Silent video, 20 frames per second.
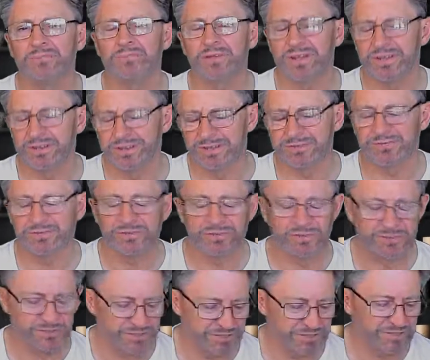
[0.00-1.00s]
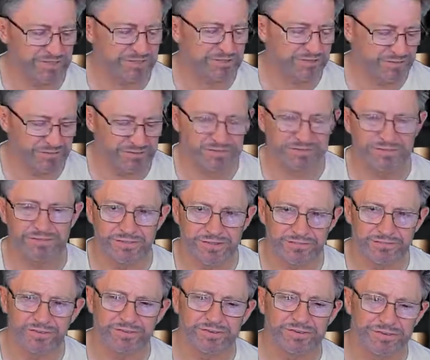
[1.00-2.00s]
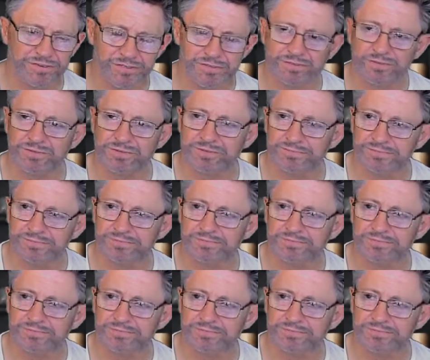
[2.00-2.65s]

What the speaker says: play this for you. Just have a look at this one.